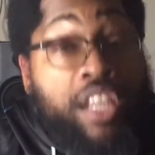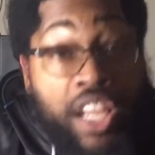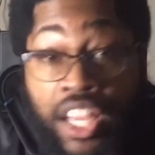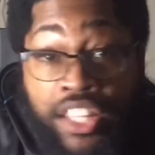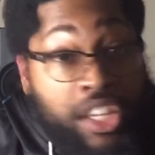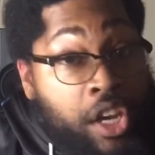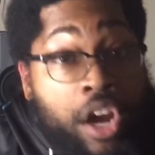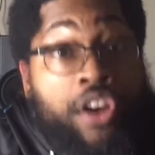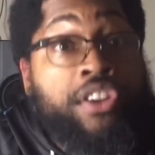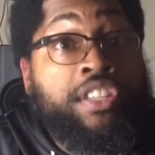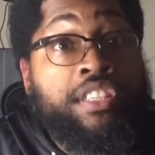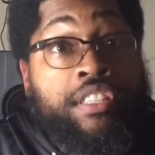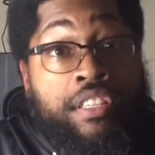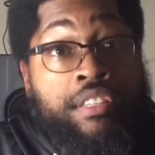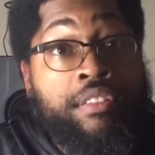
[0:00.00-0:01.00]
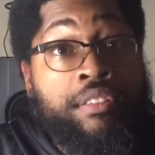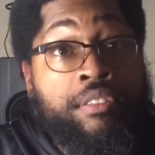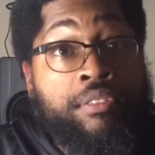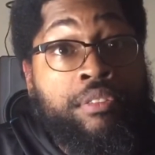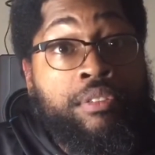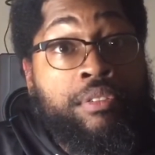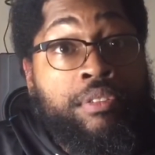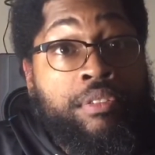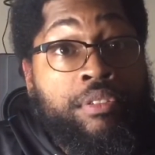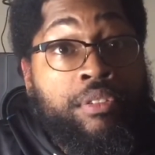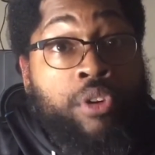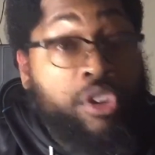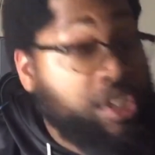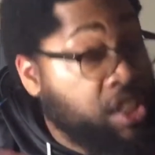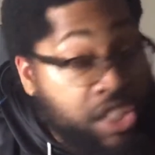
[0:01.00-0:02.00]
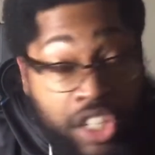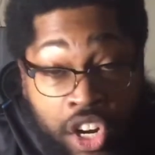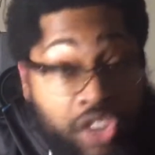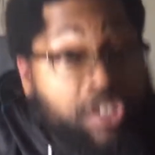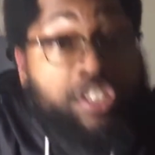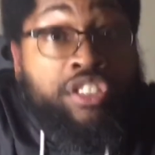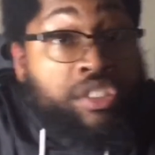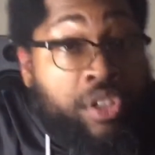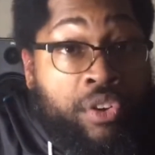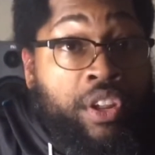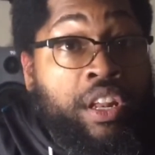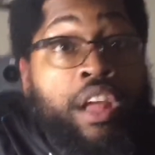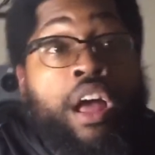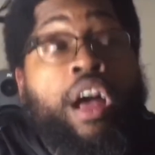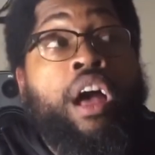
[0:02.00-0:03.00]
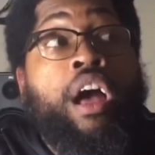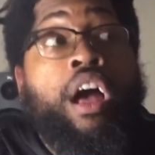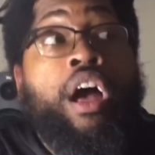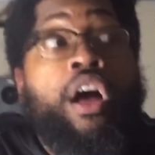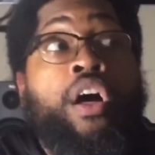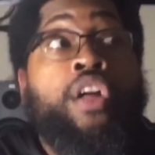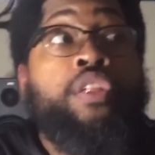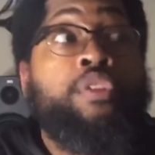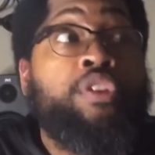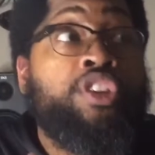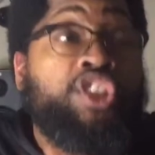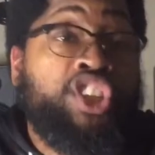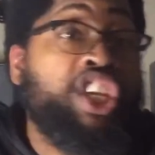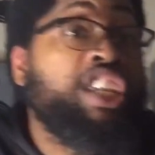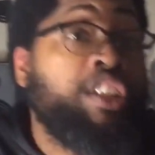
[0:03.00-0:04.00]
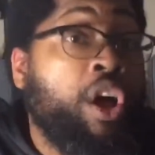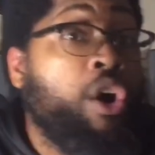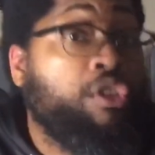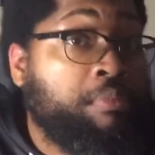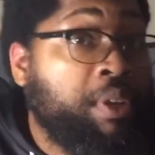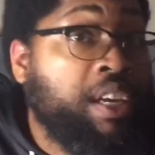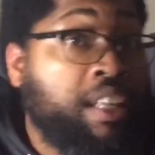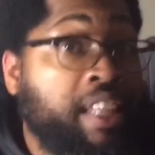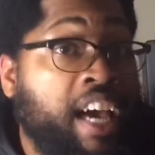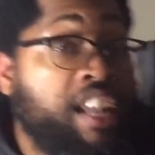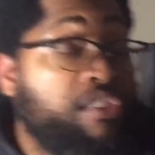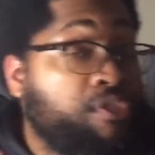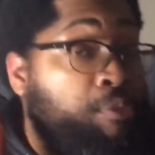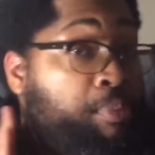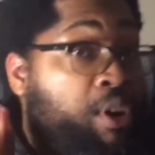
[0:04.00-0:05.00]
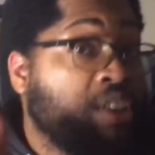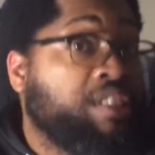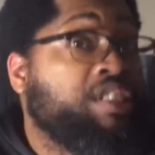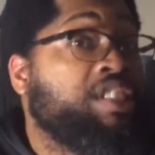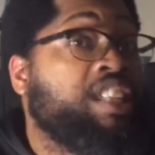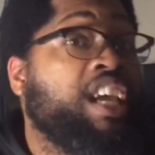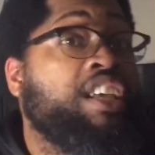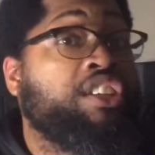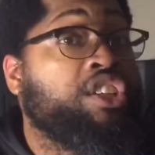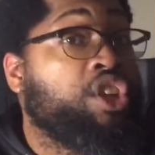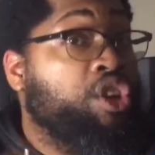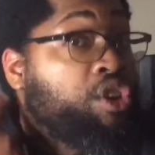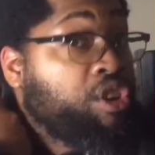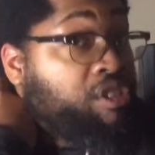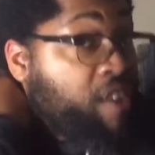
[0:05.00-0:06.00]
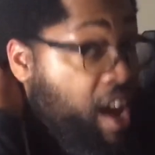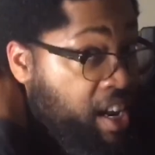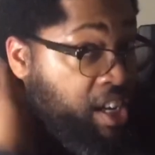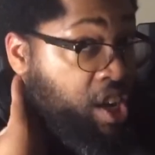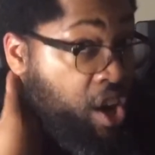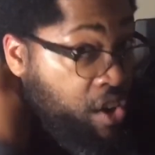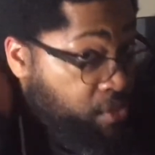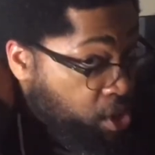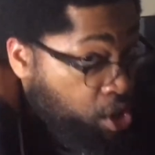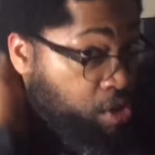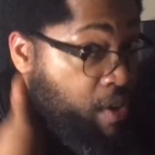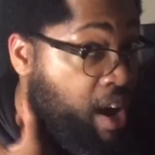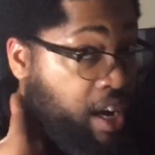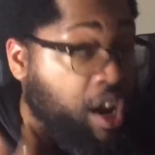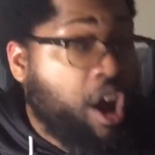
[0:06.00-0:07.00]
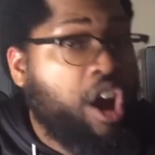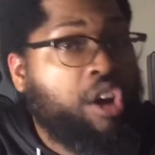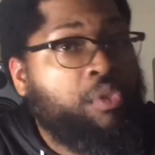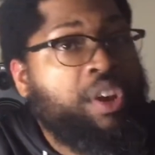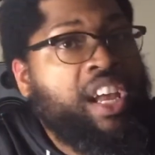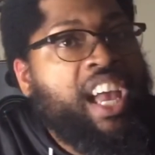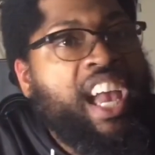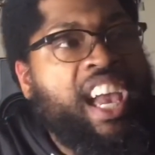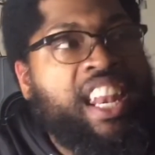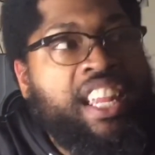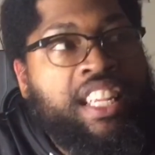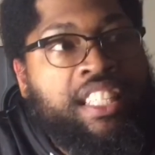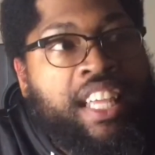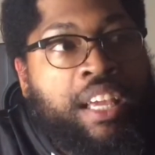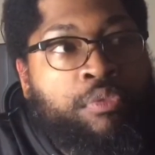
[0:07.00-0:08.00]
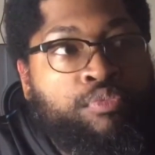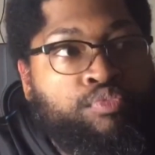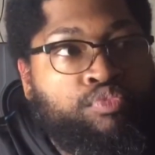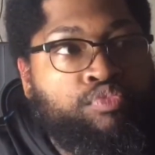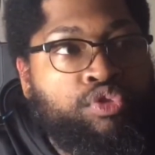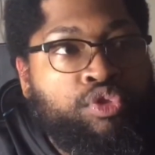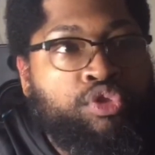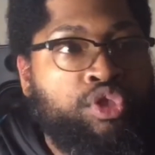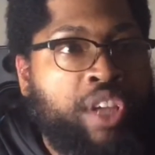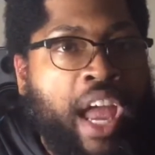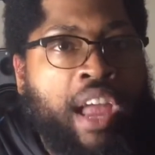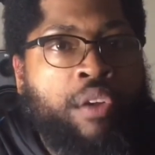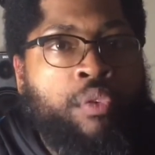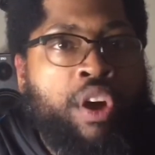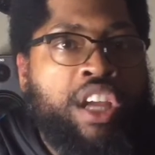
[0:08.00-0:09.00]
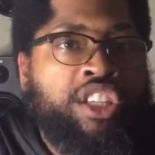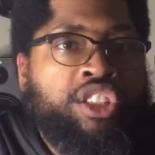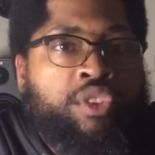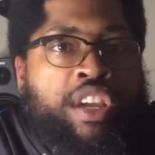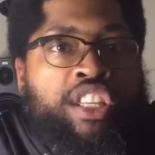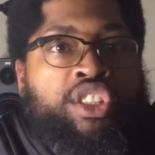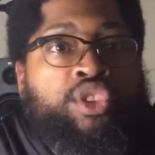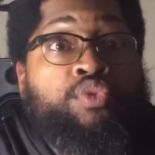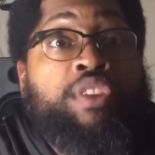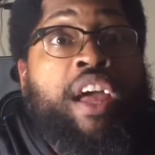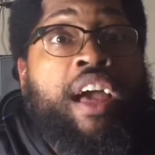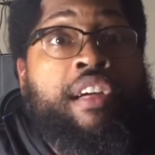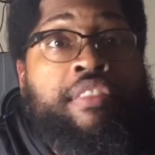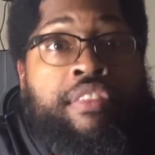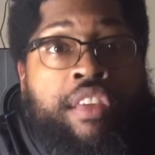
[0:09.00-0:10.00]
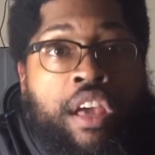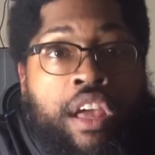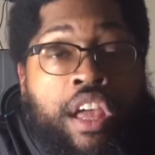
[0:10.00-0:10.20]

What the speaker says: is a nurse, or she's a nursing student. She told me that if a person stands in your carotid nerve, your carotid artery, it is a gateway straight to death.